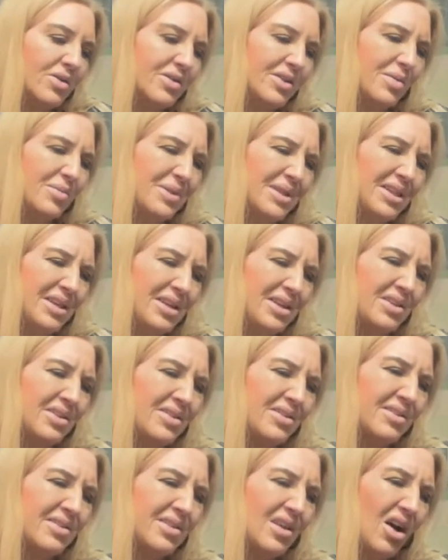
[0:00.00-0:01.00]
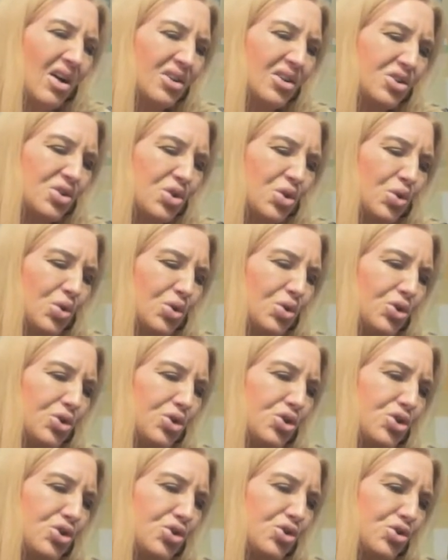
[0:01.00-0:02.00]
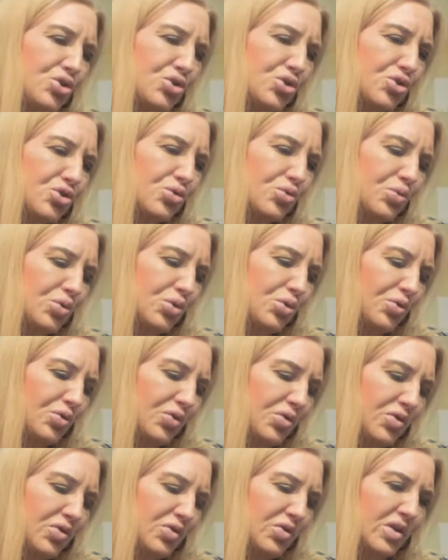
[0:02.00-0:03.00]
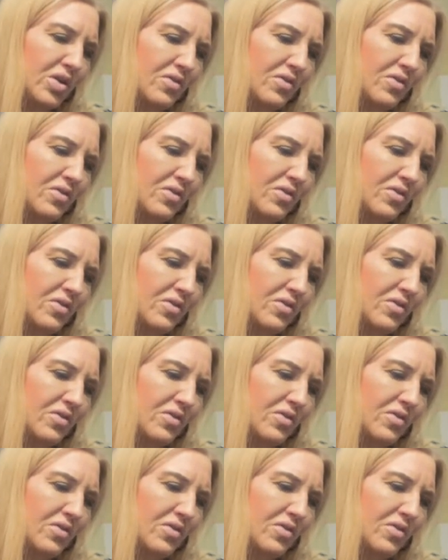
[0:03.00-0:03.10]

some of these untold truths